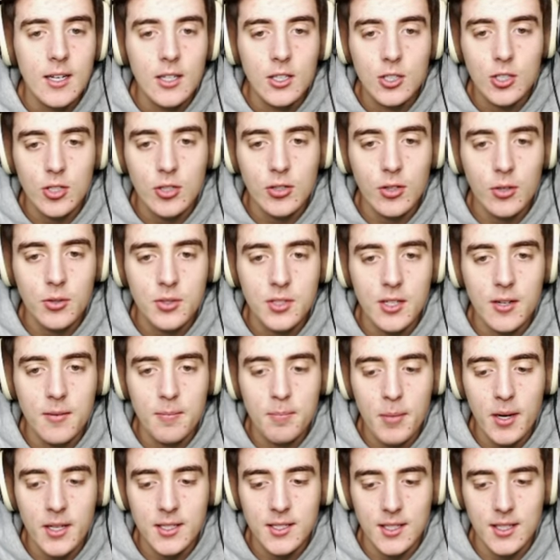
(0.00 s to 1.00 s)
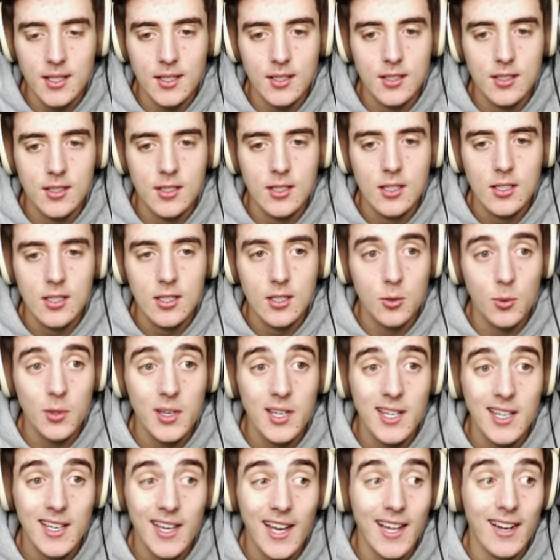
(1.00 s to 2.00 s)
Turn those into muskets, because we
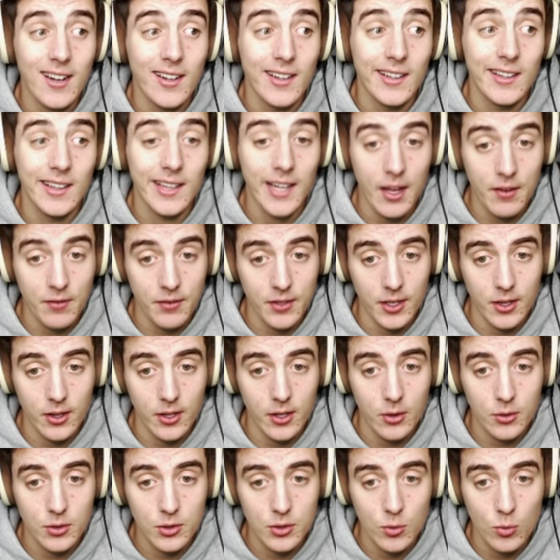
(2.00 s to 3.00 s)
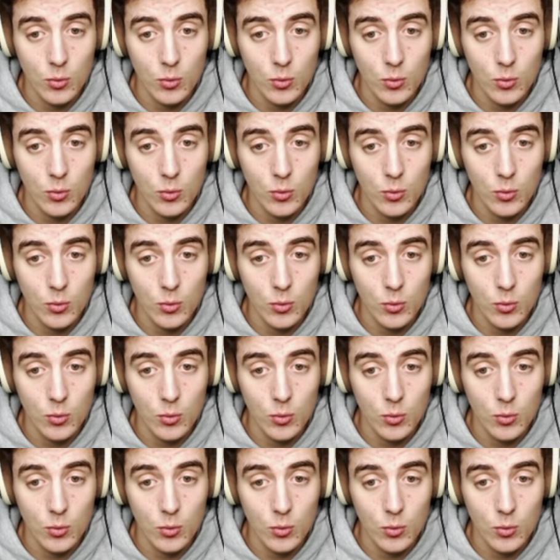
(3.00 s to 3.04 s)
can get eleven of those.